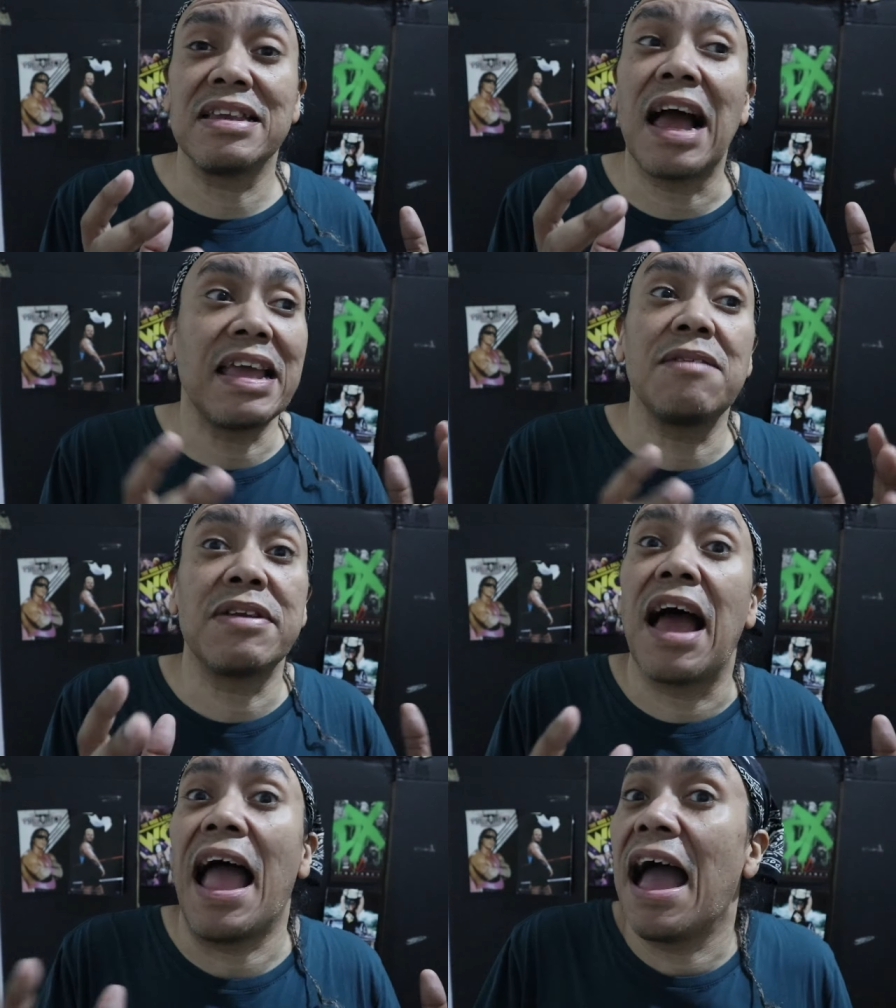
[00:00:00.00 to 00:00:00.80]
not
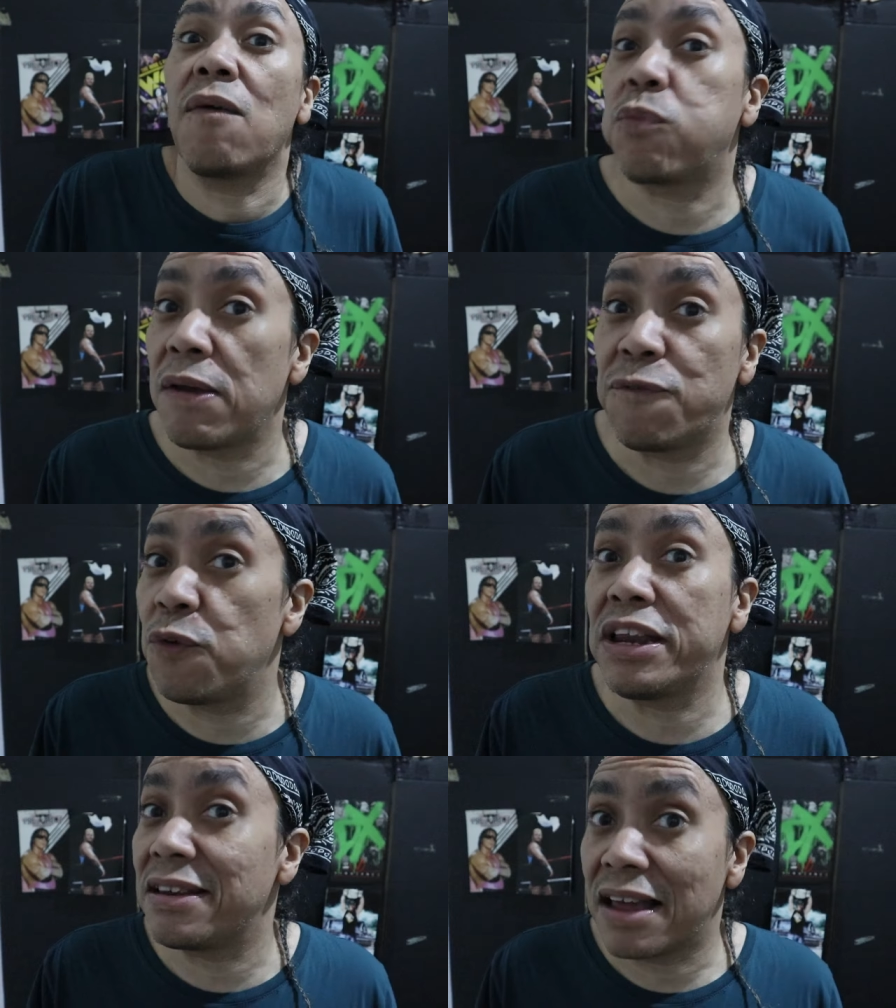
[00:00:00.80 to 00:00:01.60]
even halfway
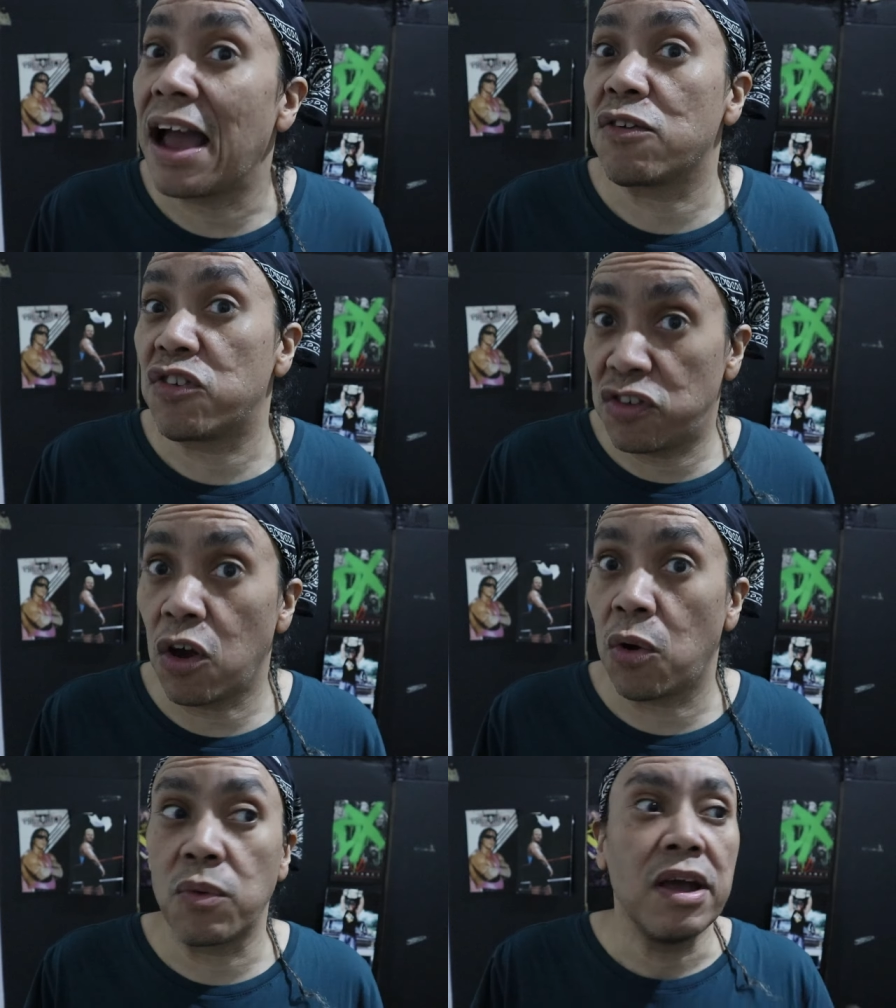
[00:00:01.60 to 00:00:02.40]
through the entire
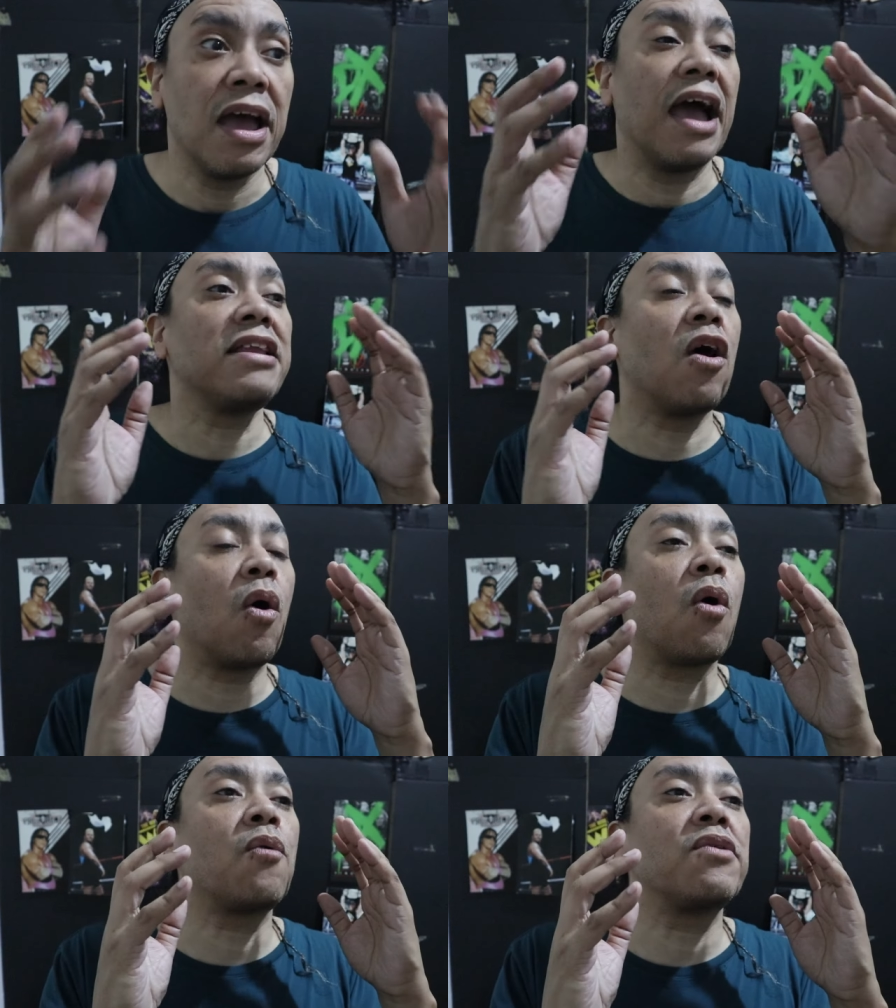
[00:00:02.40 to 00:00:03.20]
show, and they're
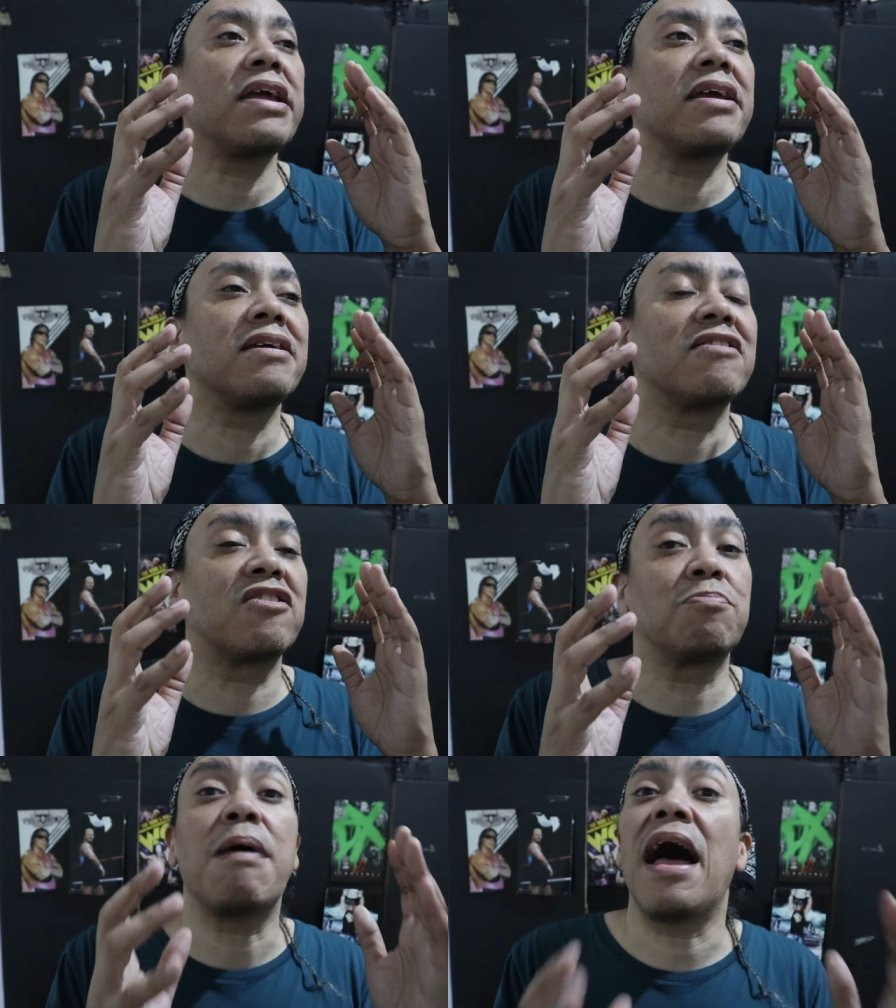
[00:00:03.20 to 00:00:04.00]
already
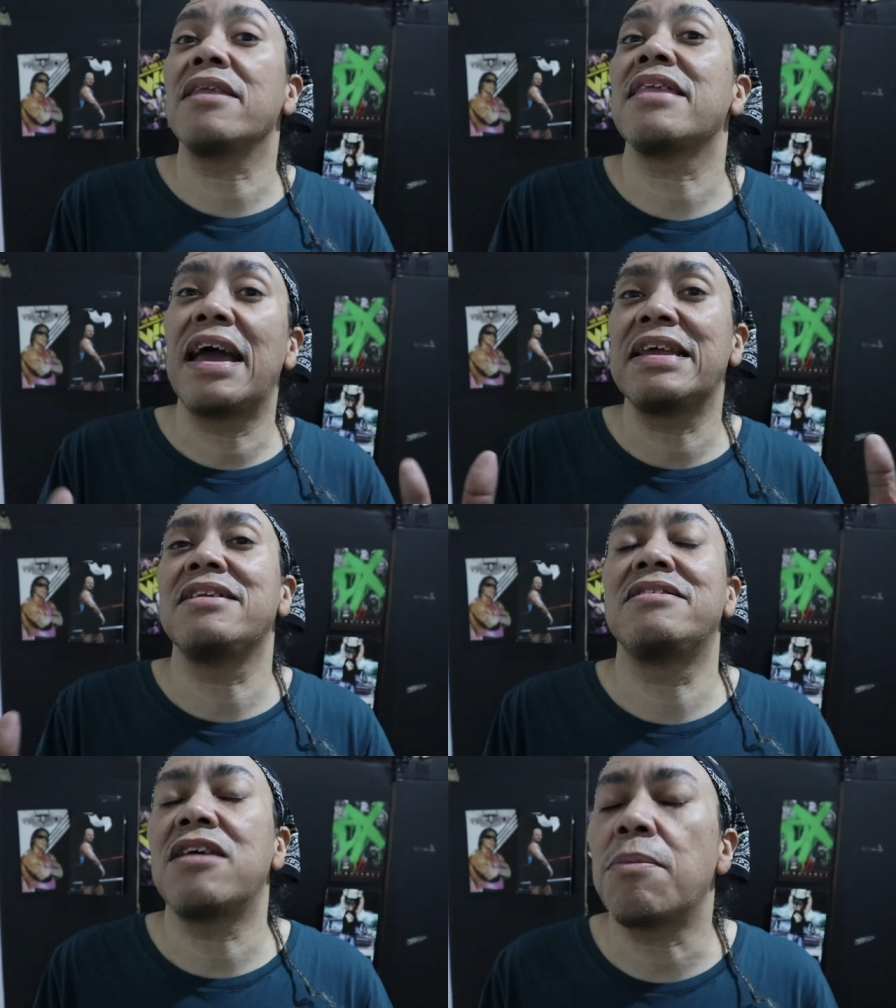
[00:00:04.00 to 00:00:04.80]

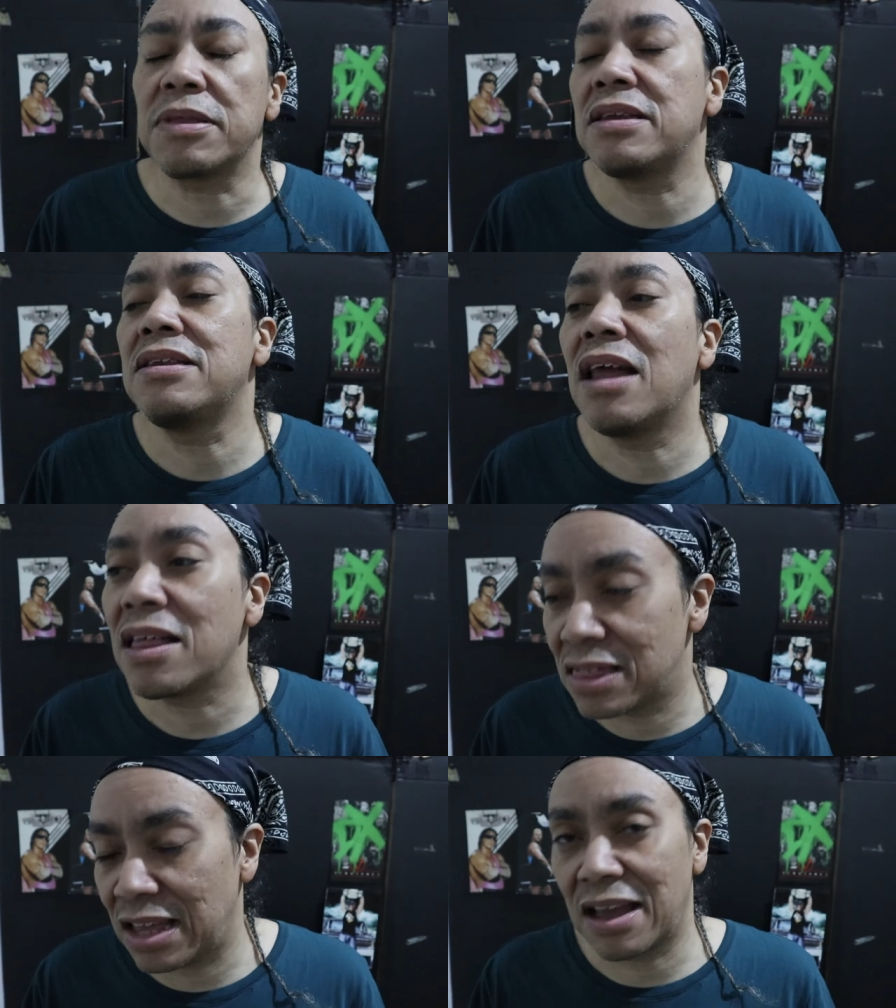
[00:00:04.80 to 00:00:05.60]
spotlighting Double and
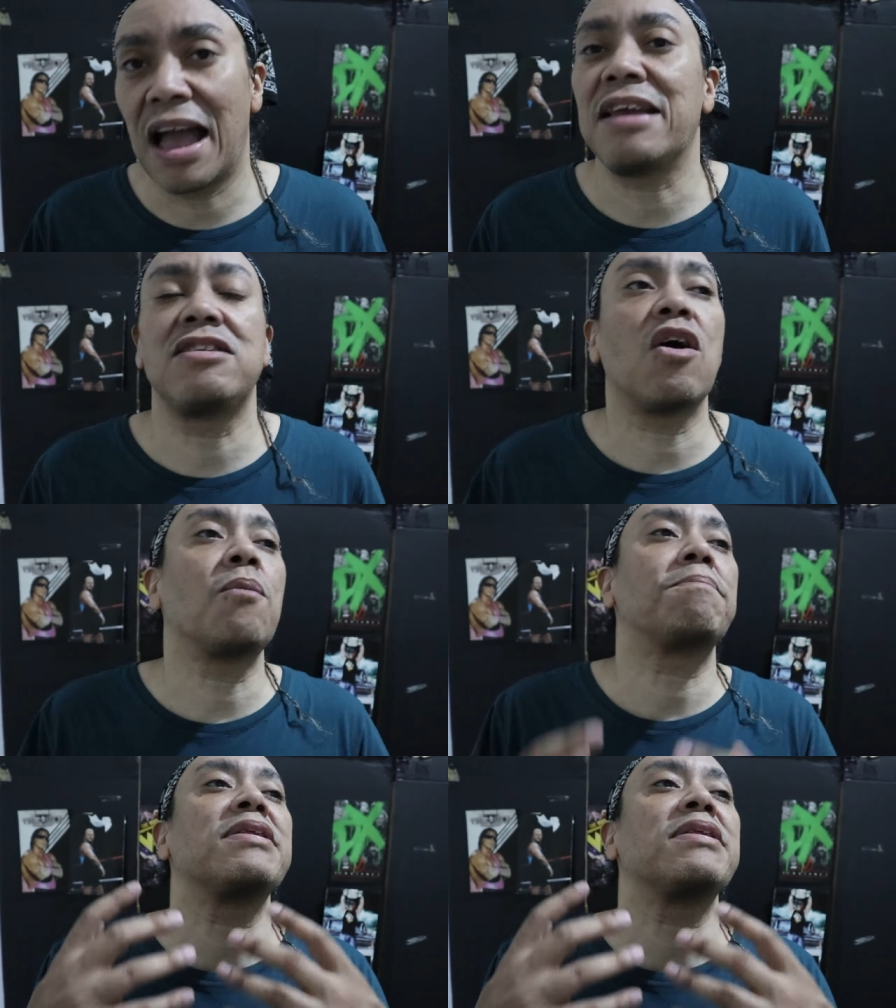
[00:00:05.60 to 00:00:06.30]
Nothing. I don't